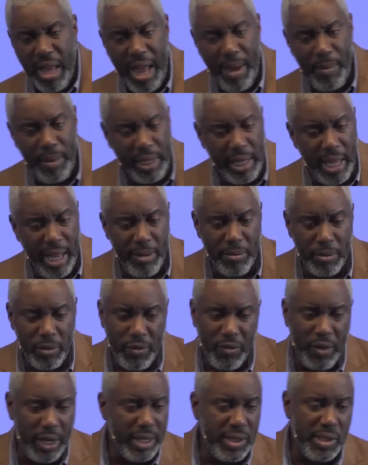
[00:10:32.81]
and
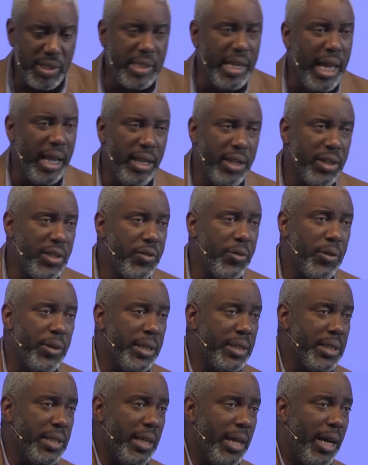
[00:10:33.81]
became very zealous
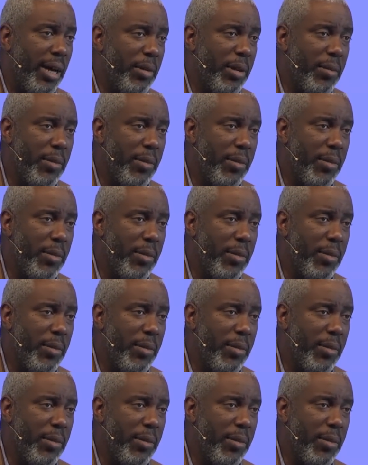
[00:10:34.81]
for Islam.